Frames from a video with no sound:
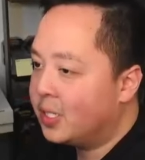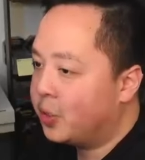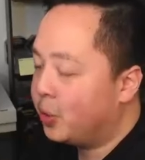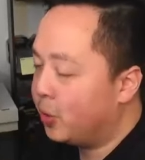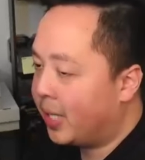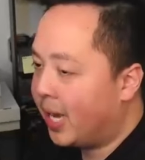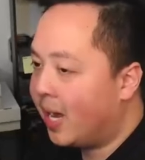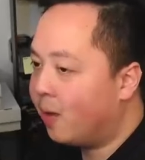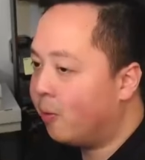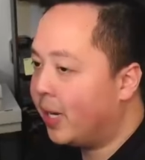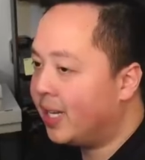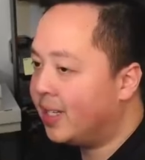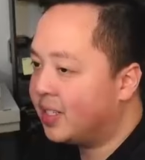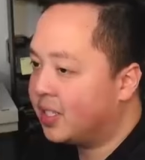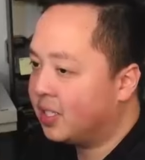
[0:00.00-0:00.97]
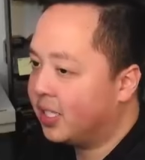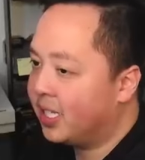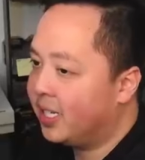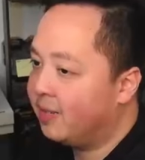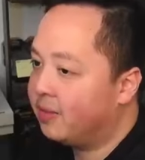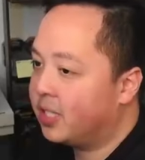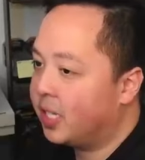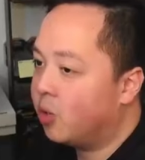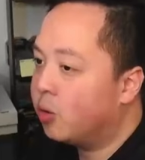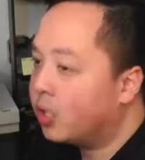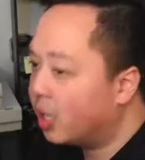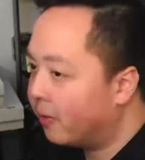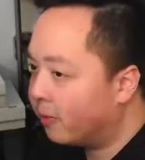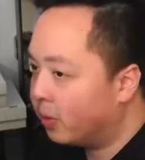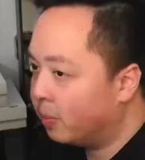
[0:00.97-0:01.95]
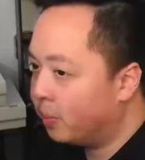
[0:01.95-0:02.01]
So you can't weigh the sleeves. They don't
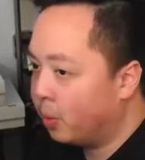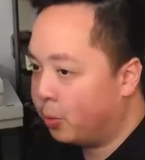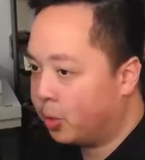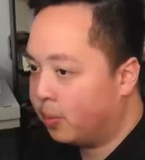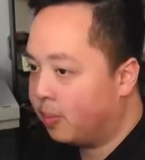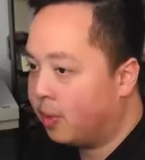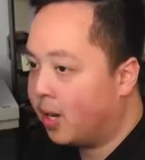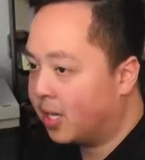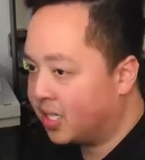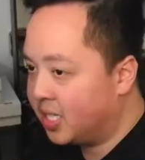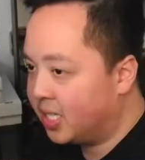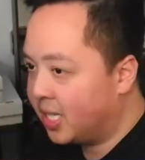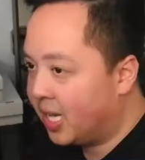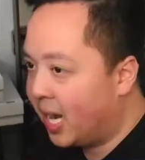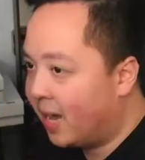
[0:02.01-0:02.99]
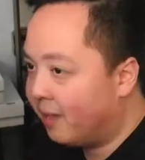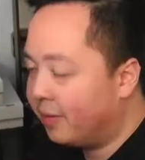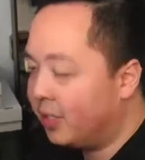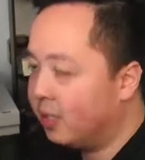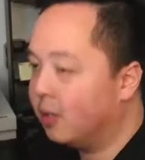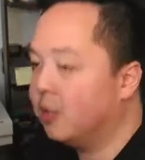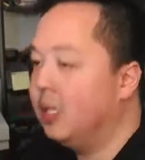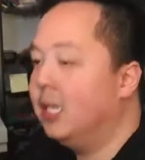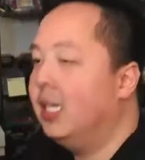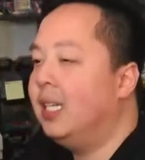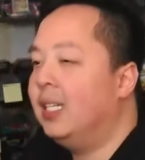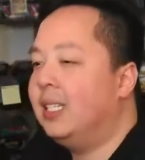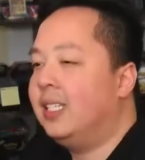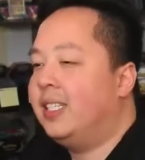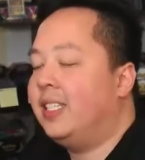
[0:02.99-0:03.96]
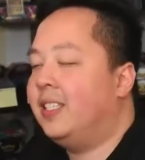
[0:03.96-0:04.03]
come from booster boxes that have, you know,
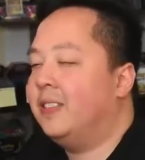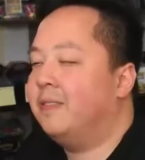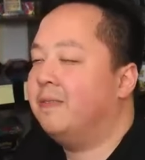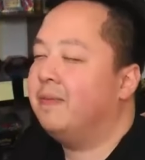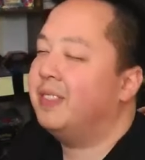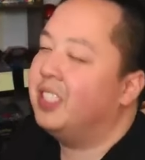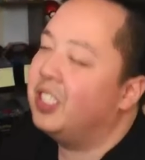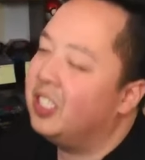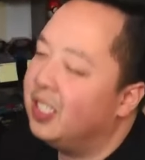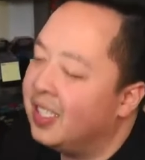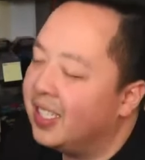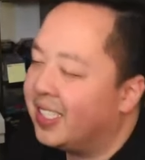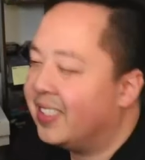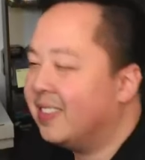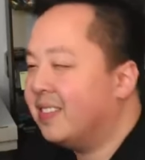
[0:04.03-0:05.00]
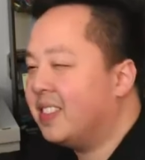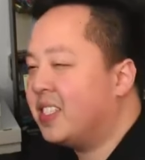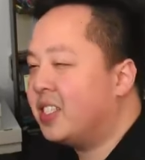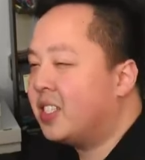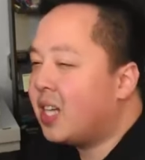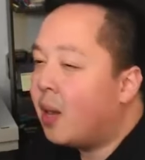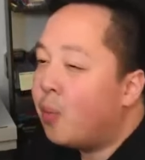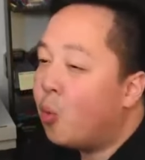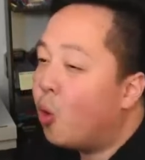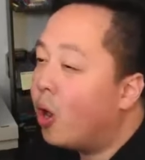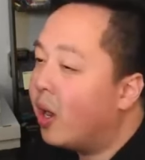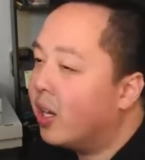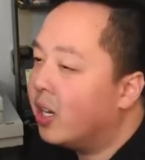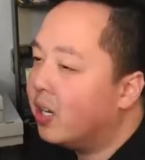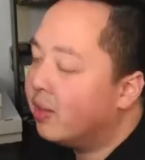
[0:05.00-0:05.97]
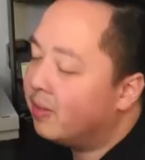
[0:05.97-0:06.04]
you know, like
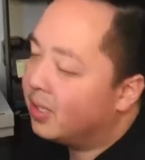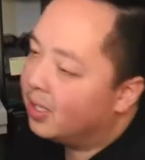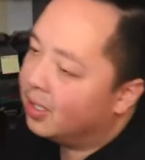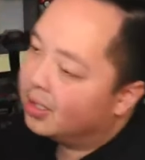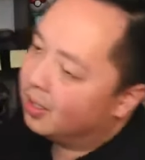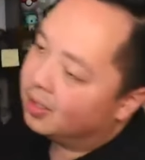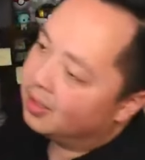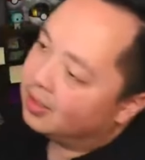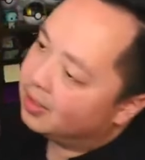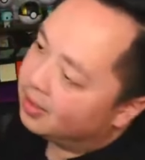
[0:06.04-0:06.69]
somewhat of a